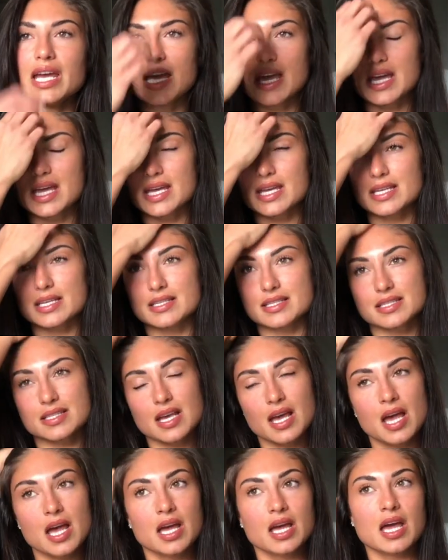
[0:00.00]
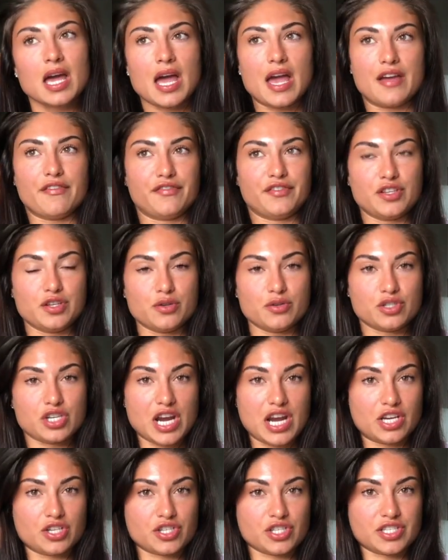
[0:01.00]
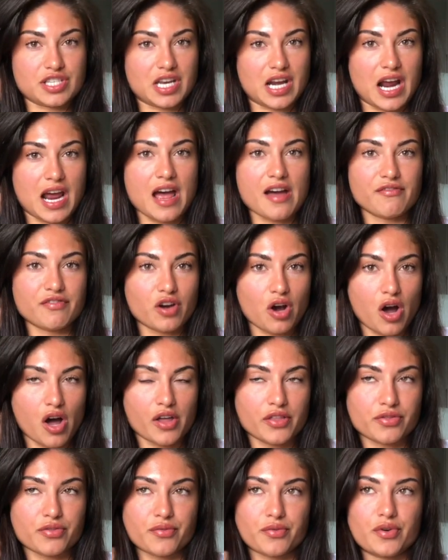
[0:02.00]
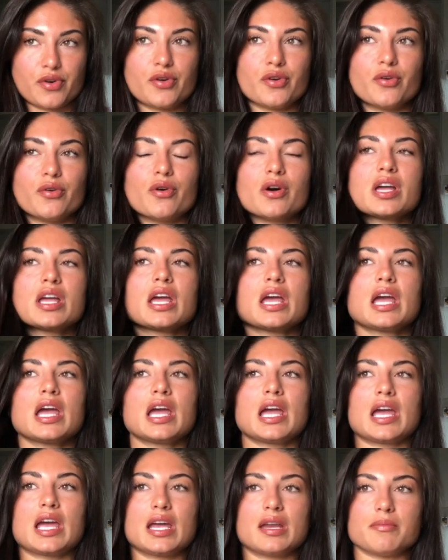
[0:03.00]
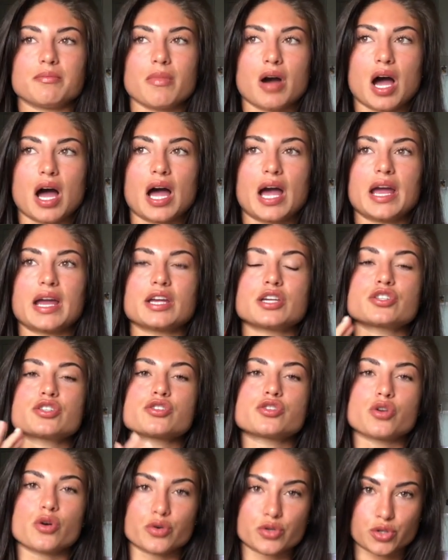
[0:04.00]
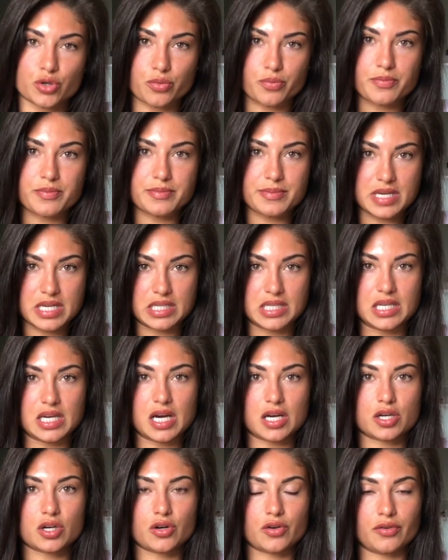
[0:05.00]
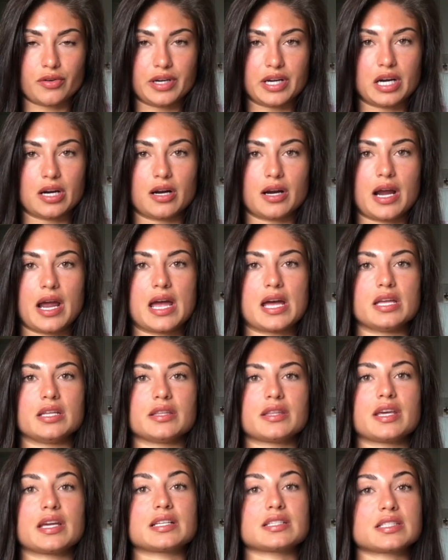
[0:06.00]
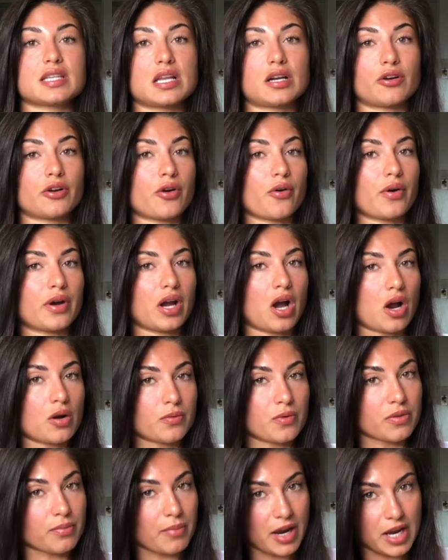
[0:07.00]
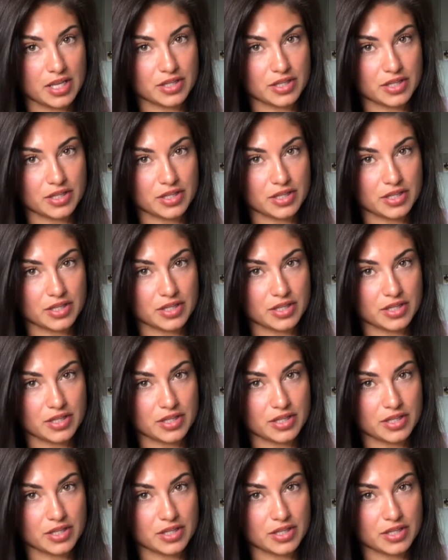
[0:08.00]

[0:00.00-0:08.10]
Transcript: is a few changes that I have gone through in my social media career and things that are going on with my